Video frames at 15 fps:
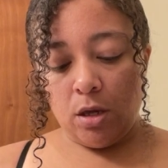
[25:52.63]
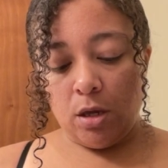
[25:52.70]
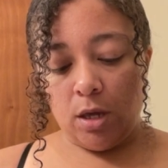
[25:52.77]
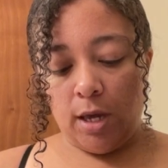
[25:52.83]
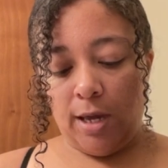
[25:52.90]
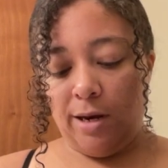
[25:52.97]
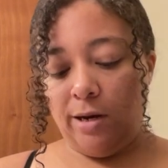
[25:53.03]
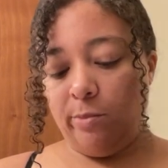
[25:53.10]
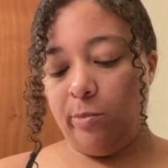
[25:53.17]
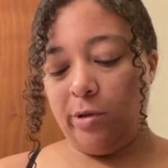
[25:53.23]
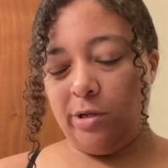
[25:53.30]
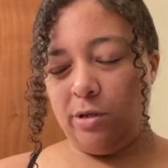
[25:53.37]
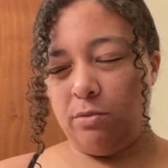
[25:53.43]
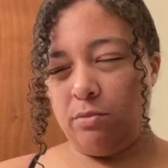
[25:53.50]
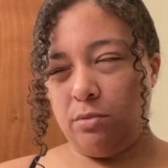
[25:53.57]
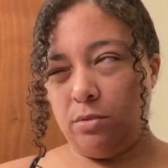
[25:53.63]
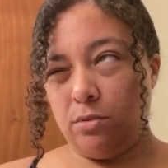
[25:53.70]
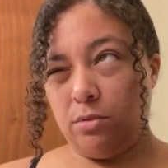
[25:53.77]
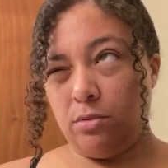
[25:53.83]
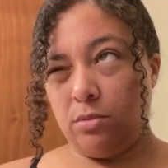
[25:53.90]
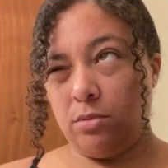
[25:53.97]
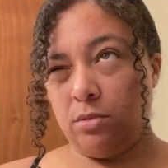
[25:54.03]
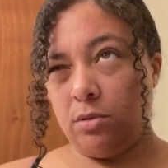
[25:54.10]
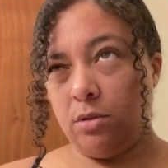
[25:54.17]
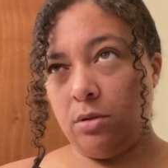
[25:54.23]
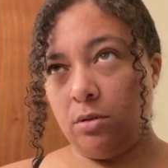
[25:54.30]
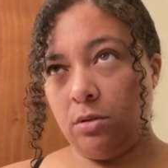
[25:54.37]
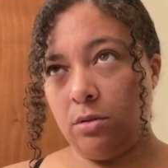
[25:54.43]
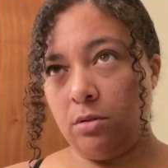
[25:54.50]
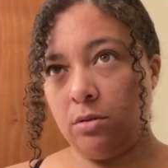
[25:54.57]
and I believe it's
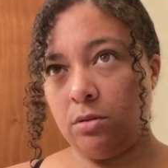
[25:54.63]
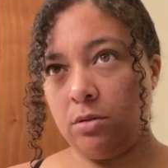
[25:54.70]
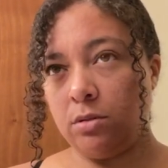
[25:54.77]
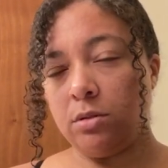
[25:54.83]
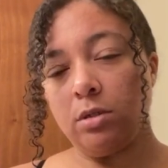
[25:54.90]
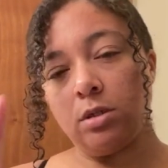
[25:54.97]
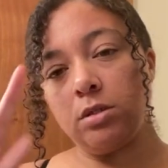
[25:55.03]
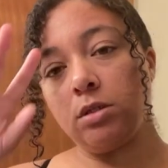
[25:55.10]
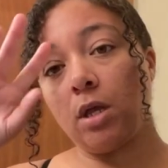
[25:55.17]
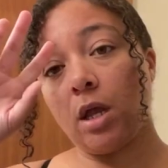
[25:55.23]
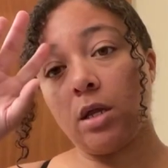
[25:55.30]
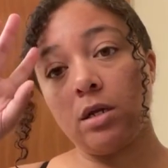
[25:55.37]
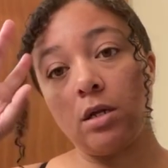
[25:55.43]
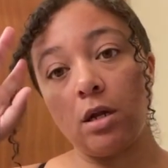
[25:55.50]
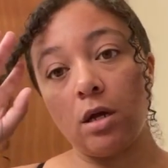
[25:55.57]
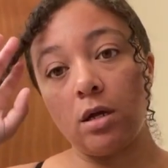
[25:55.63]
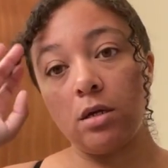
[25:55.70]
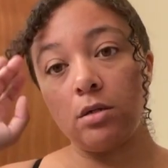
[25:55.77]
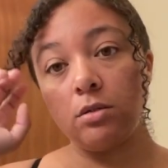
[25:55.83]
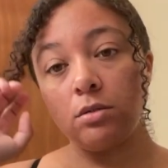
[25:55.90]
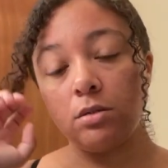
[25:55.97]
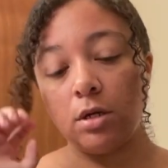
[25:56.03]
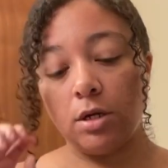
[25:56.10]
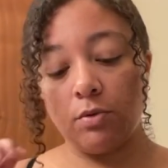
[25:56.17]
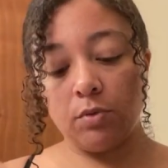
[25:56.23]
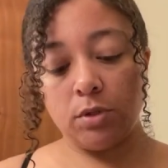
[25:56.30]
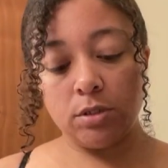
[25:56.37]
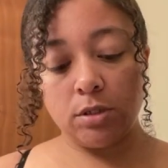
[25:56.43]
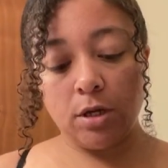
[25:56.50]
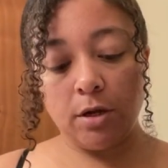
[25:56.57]
six ninety nine. I
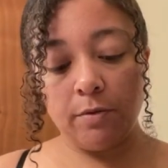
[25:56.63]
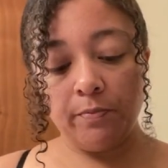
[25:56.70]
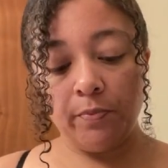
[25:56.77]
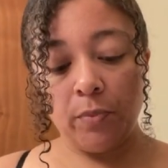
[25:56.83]
want to say,